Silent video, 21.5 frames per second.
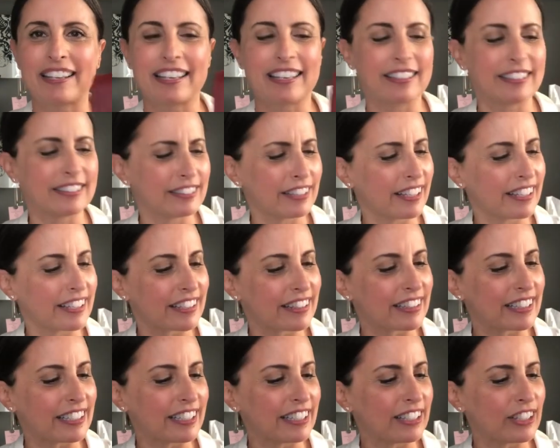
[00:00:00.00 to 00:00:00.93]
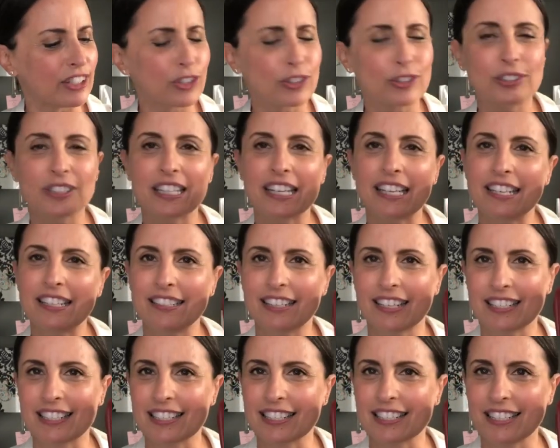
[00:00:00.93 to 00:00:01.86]
in like the early
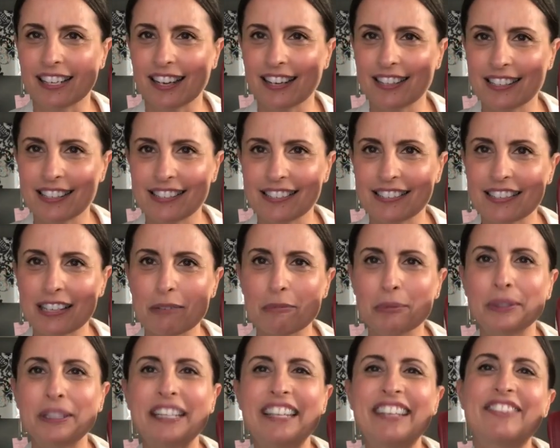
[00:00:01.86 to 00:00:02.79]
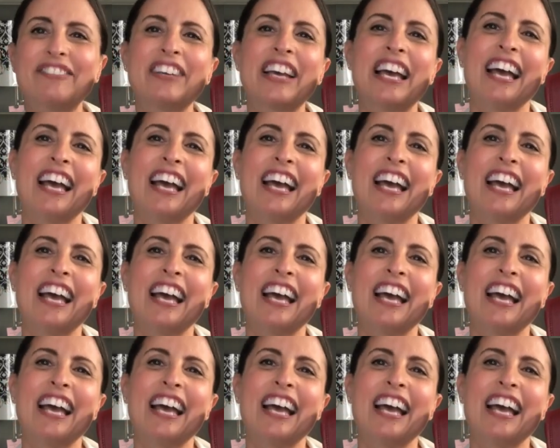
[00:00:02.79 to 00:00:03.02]
nineteen nineties, I believe,